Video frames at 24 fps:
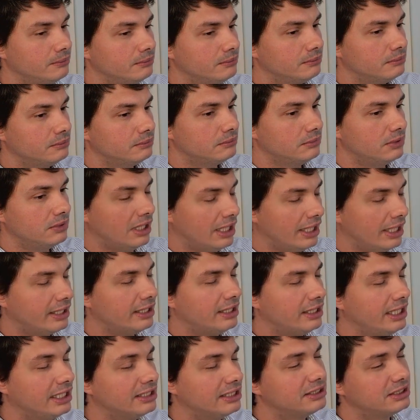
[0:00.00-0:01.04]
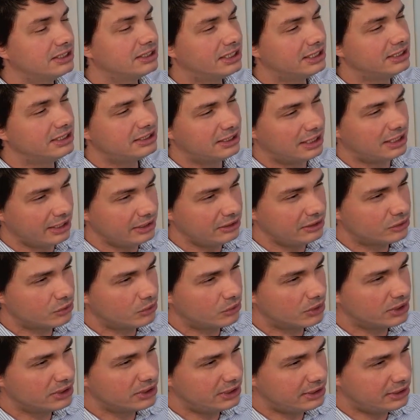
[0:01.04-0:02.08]
like an exercise science
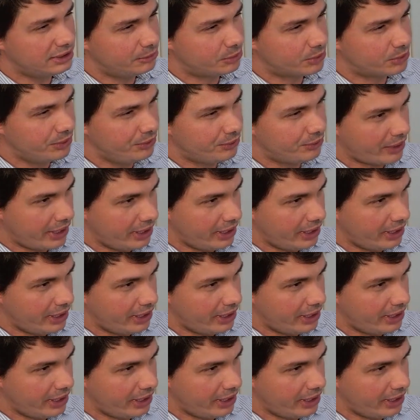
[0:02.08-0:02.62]
course as a prereq.